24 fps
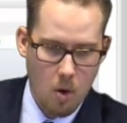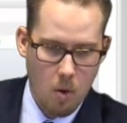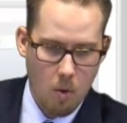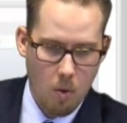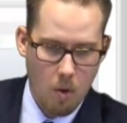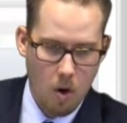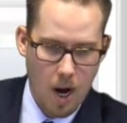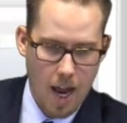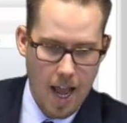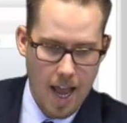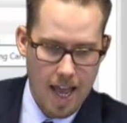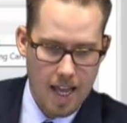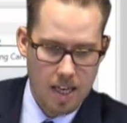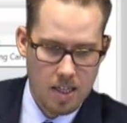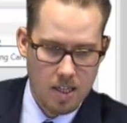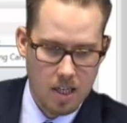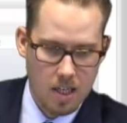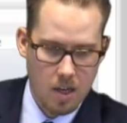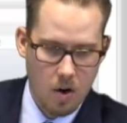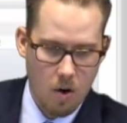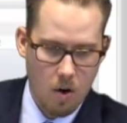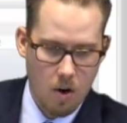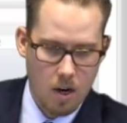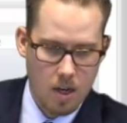or add
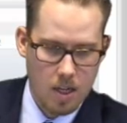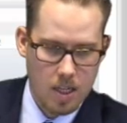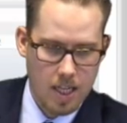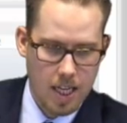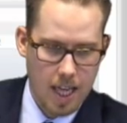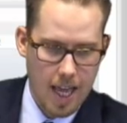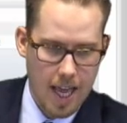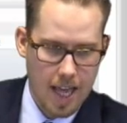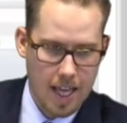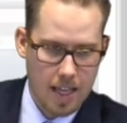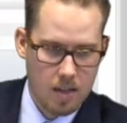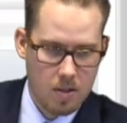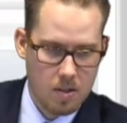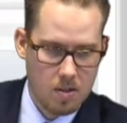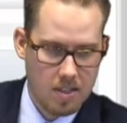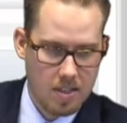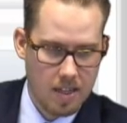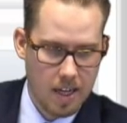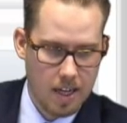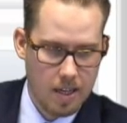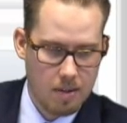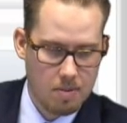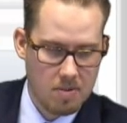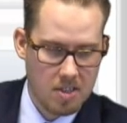to cart to add those
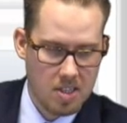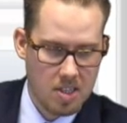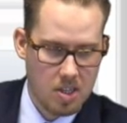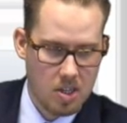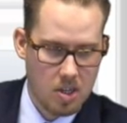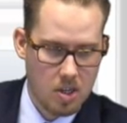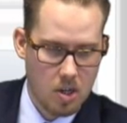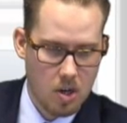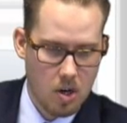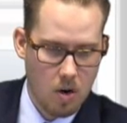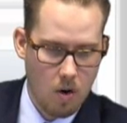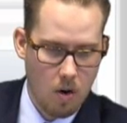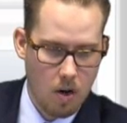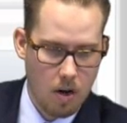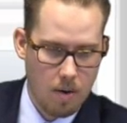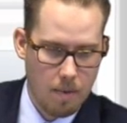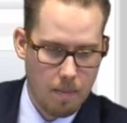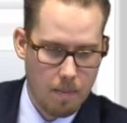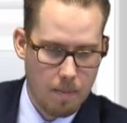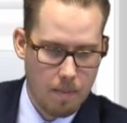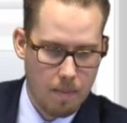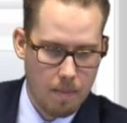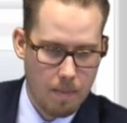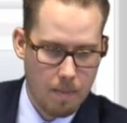items to your cart.